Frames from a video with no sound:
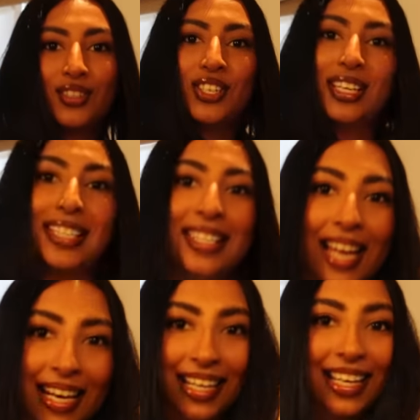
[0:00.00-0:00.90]
She is
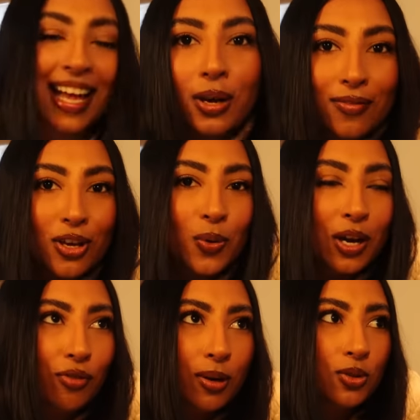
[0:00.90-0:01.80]
stunning. I'll give you a
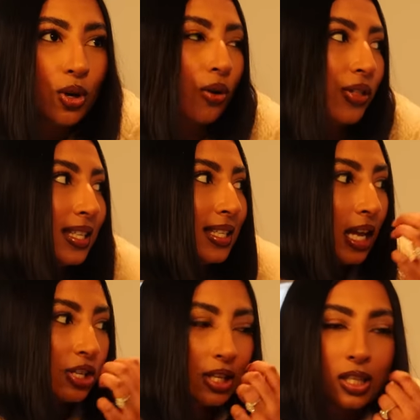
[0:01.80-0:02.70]
quick room tour. This is
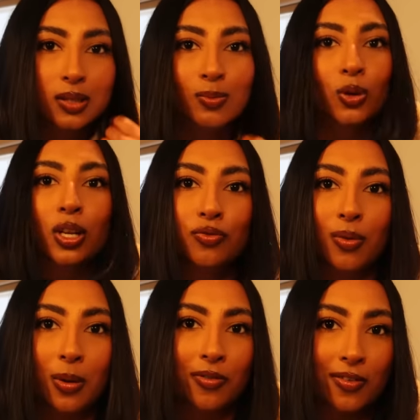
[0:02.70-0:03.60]
actually the smallest
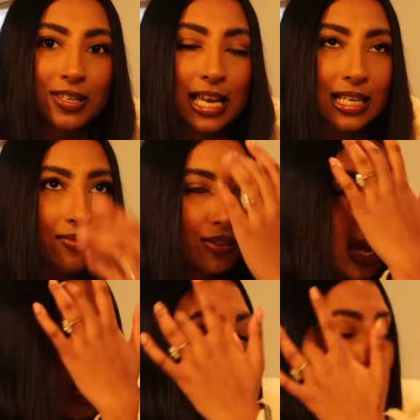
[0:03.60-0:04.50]
room we've ever stayed in for the
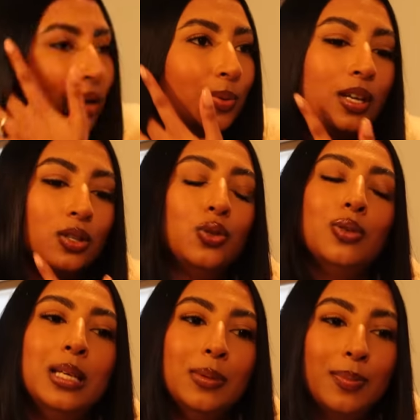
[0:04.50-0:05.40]
Adria, because
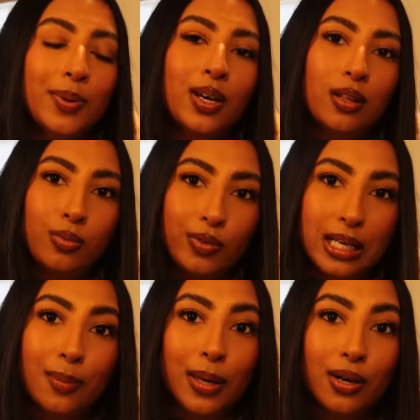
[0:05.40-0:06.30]
normally we book the
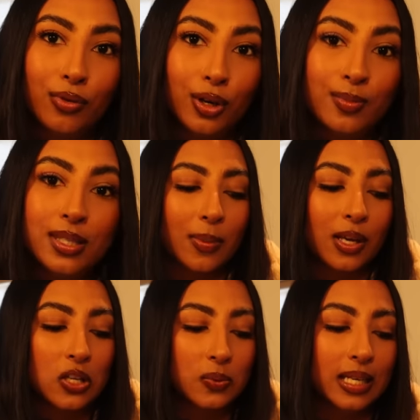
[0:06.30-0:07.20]
really big rooms
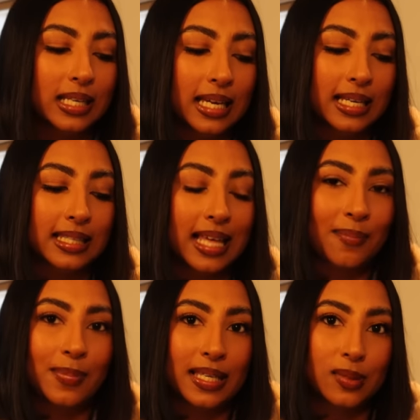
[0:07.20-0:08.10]
because we need
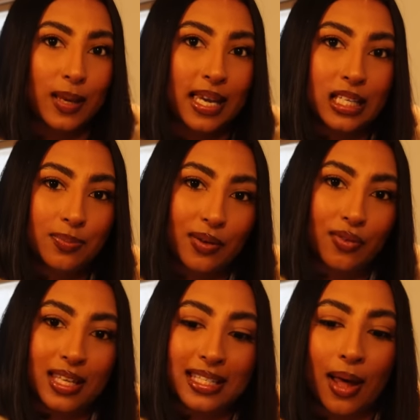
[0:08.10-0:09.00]
that big space. But for
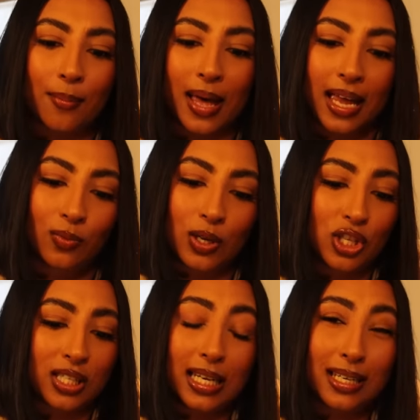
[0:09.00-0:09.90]
this campaign, we
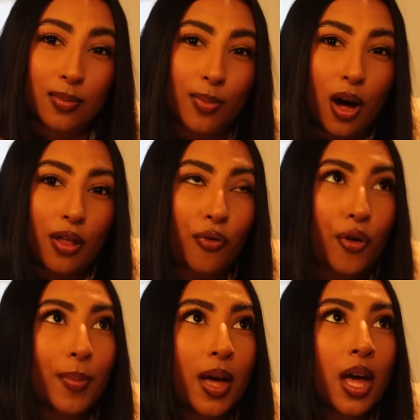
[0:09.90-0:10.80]
just needed a
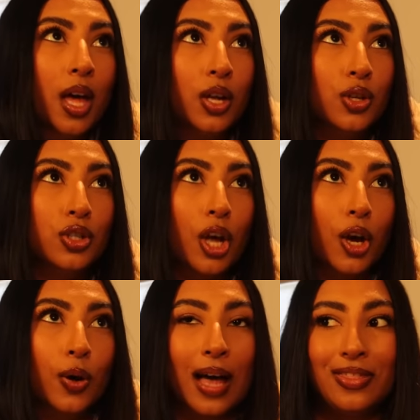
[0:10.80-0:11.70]
bathroom.
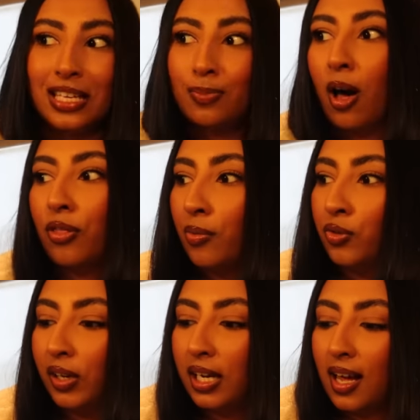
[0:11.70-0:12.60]
So, and this
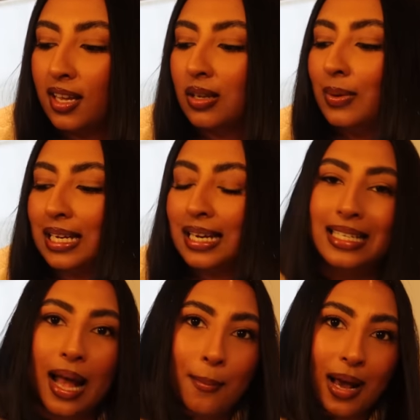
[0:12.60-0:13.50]
bathroom's really nice, so we didn't need
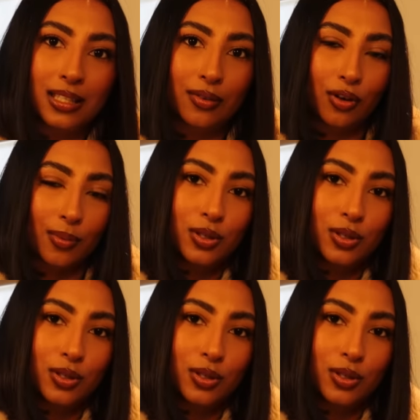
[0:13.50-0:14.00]
to get a massive room.